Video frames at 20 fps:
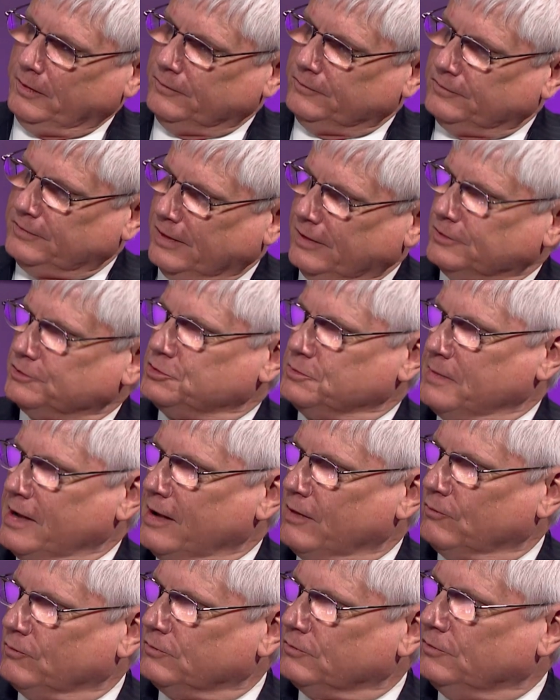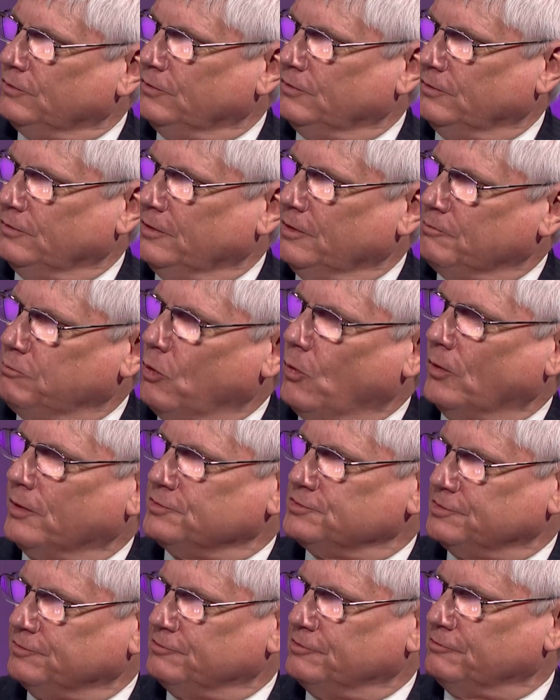Tell us about the
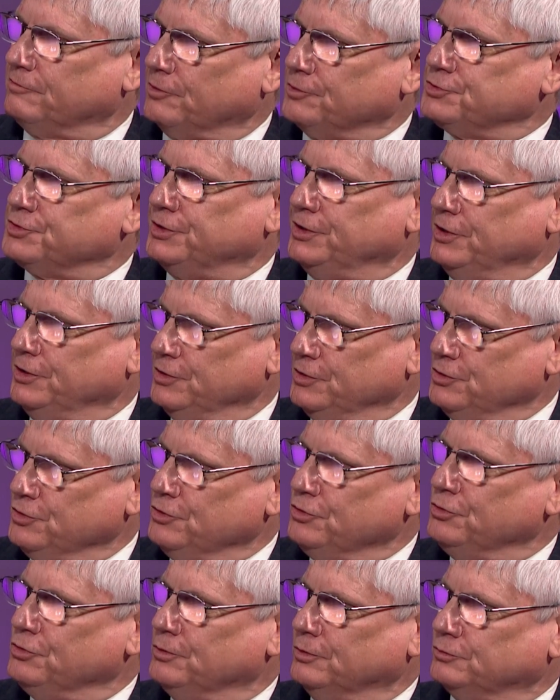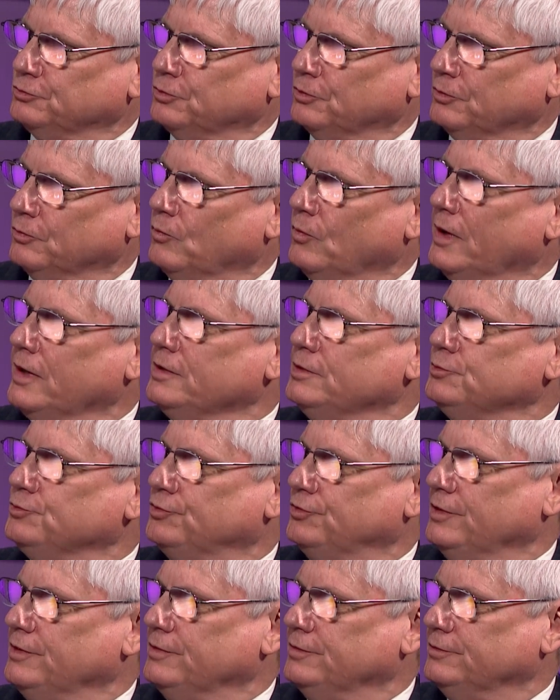importance of diversity to you and sort of where you
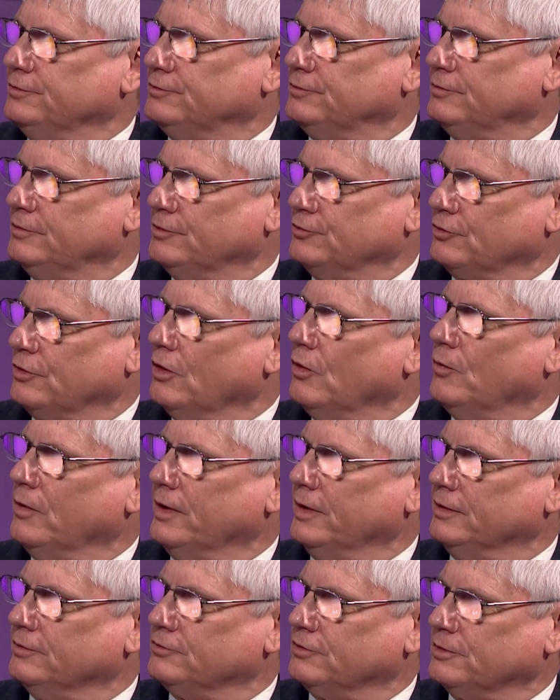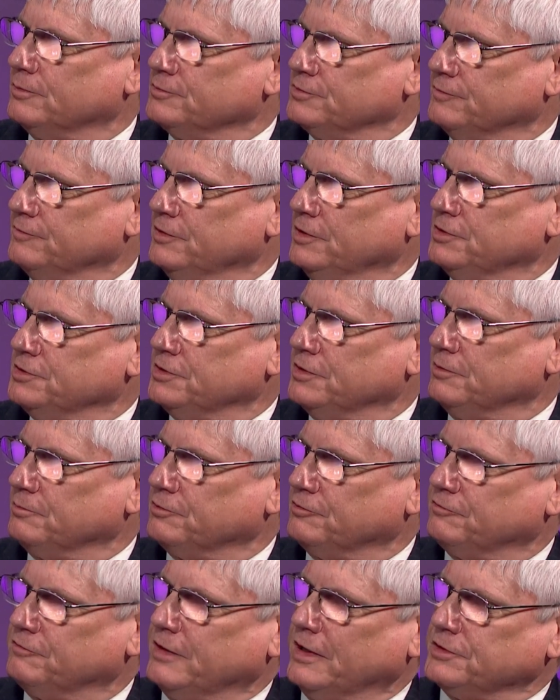see this going in terms of the engineering
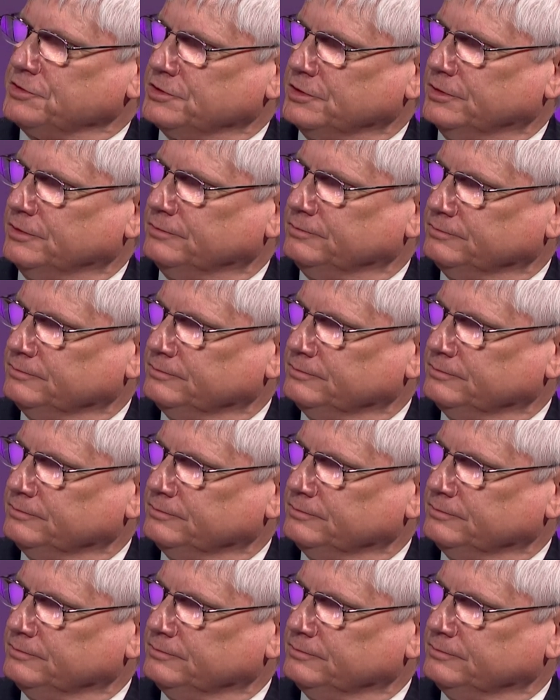profession.